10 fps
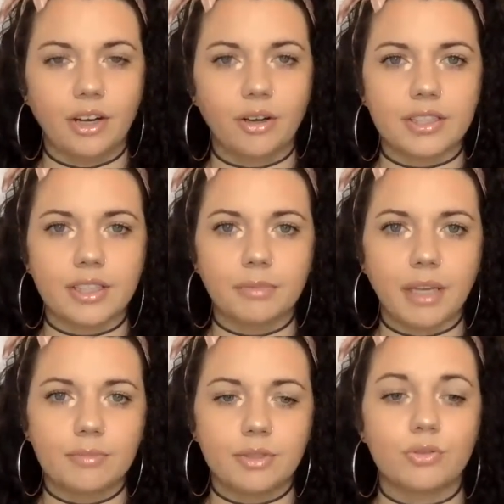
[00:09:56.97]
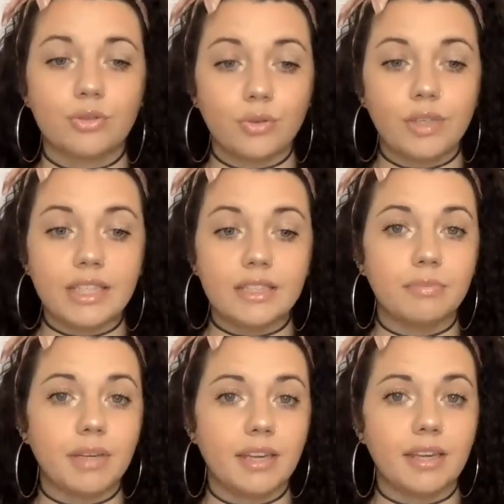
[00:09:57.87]
because sometimes you do need to
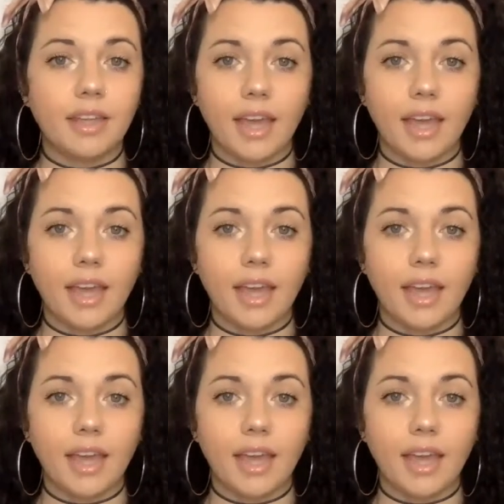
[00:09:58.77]
be in the